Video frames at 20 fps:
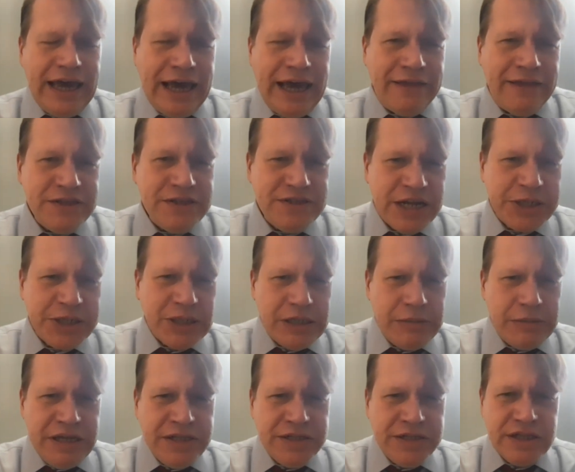And this
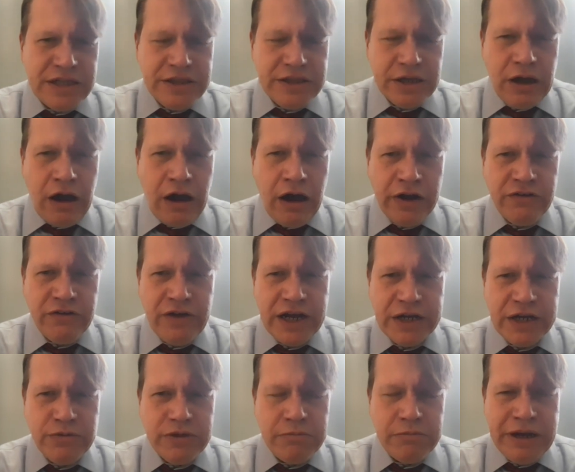actually means that the
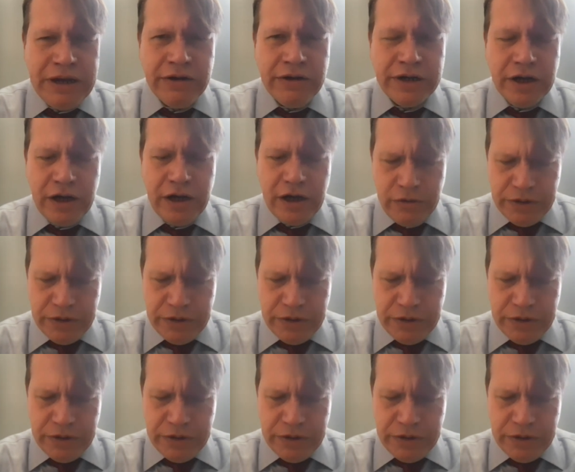contract with America,